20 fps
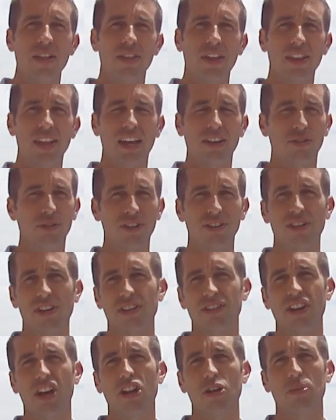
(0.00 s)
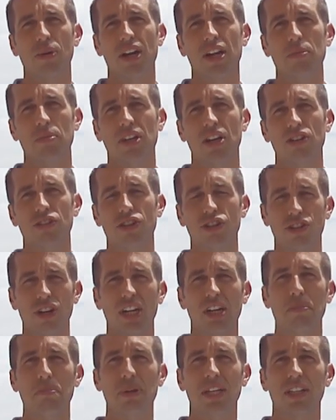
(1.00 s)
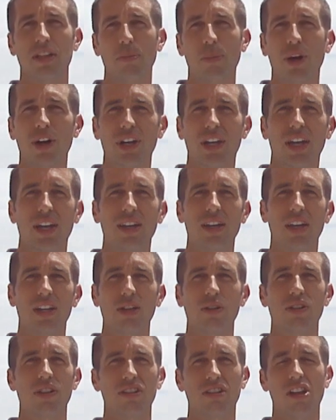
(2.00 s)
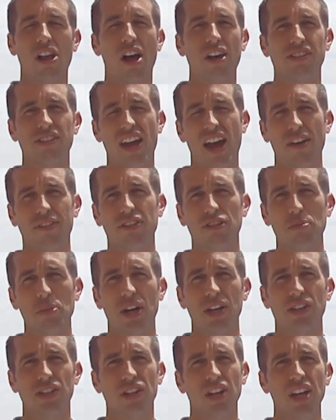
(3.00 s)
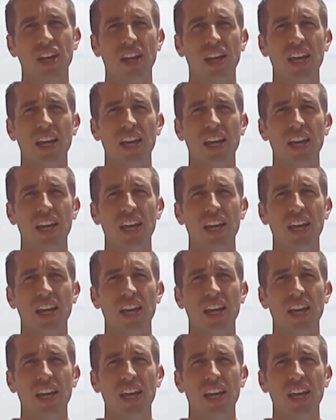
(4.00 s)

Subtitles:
then that's reason to celebrate because you're trying to beat the market and you just lost half as much.